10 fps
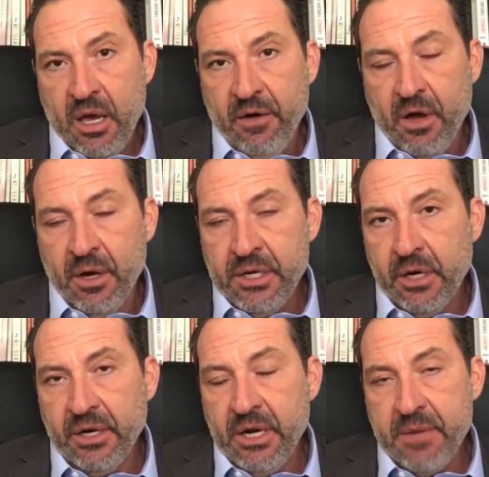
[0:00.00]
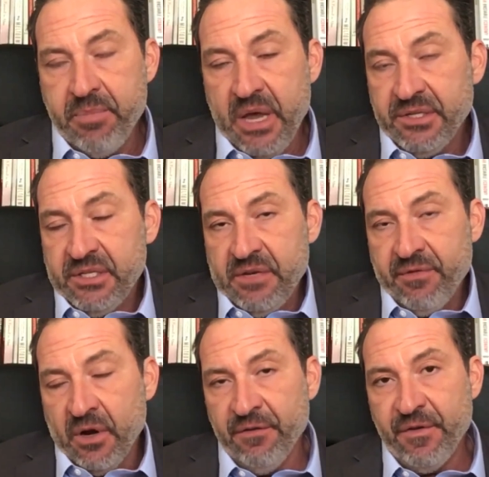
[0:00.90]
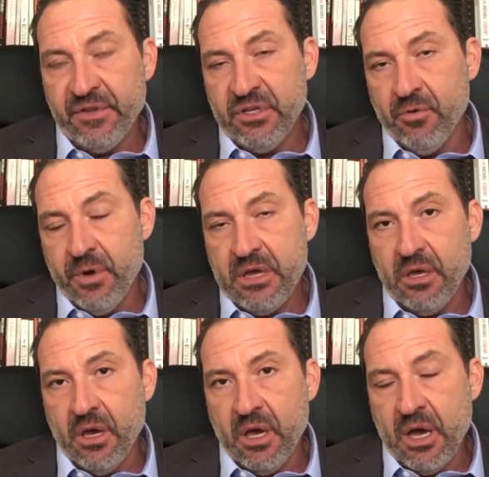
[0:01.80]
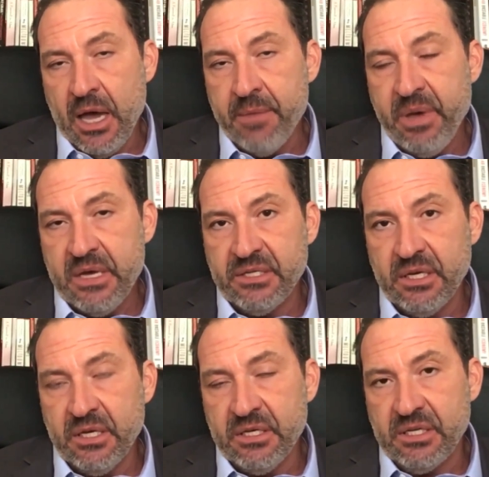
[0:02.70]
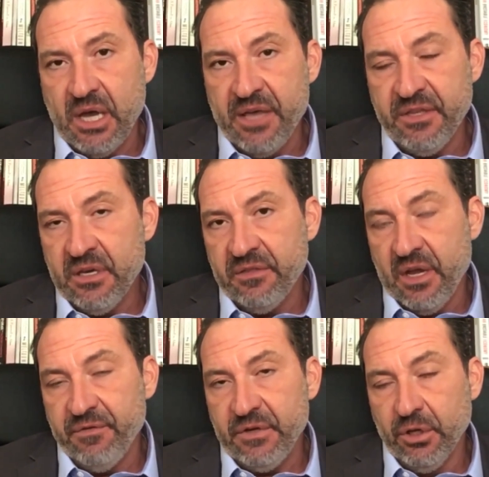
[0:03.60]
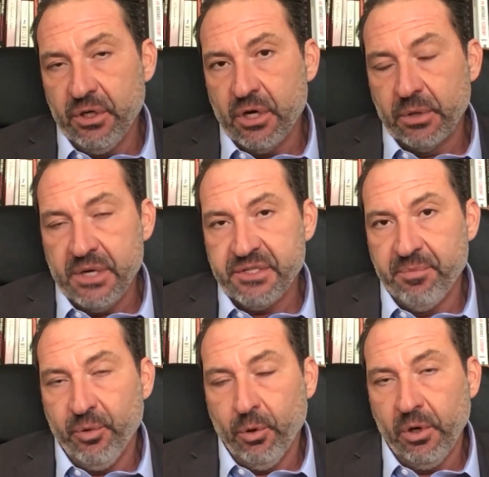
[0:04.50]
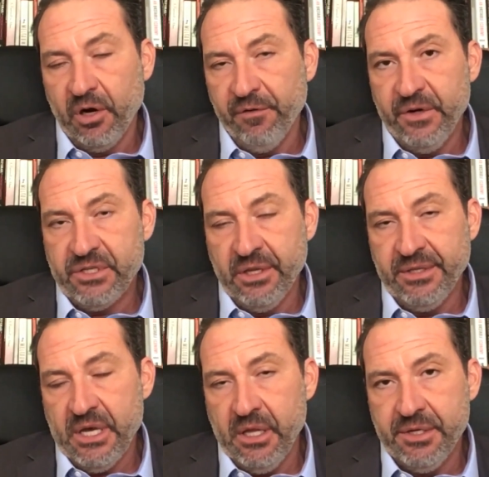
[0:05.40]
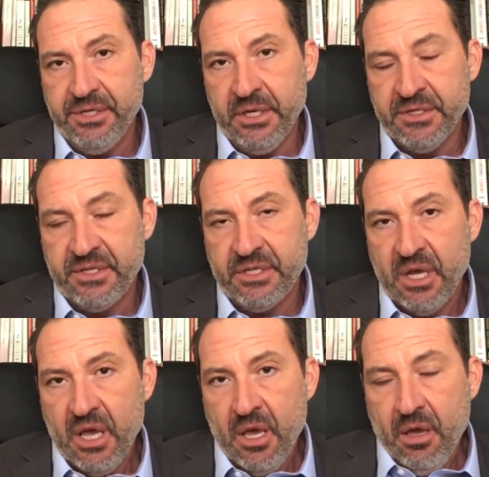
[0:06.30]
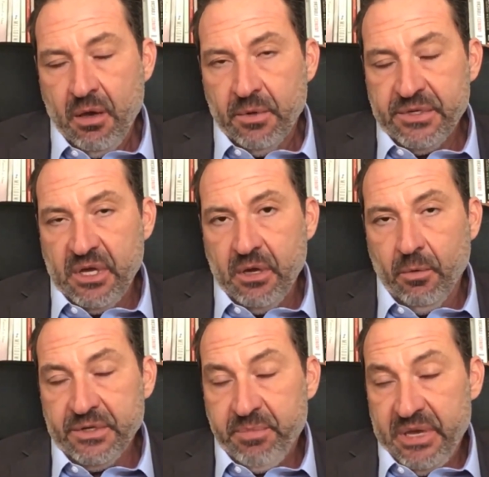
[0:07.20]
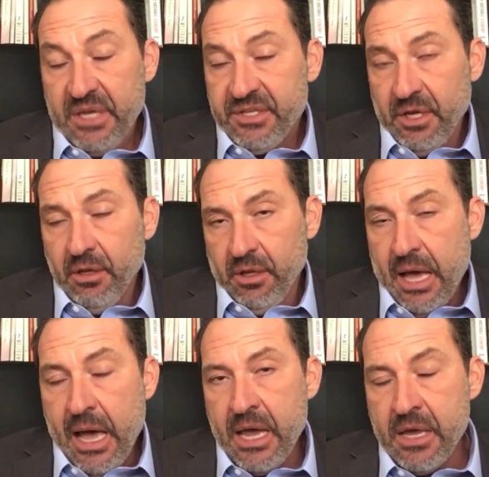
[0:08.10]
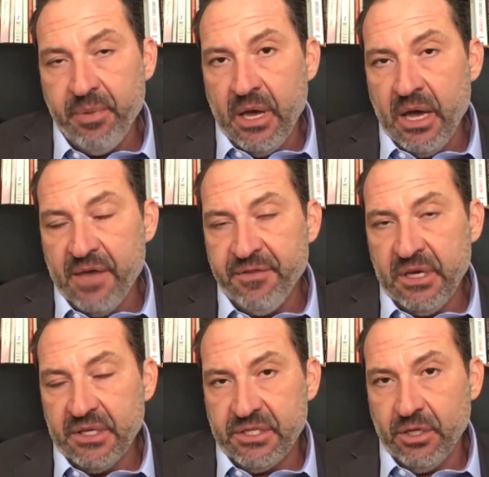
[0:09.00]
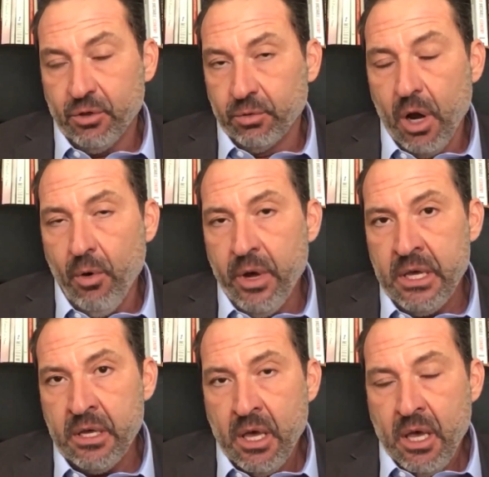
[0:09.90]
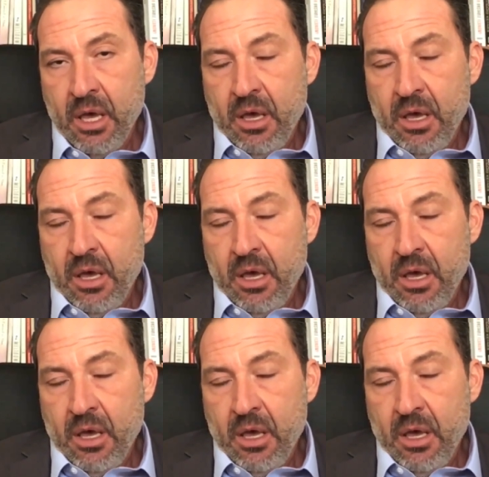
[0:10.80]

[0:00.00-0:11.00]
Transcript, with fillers: uh, on a year to date basis, even on a 52 week uh, high basis. I think that if you look across the board, artificial intelligence was a, was a big, it's still a hype. Uh, I think it's still growing.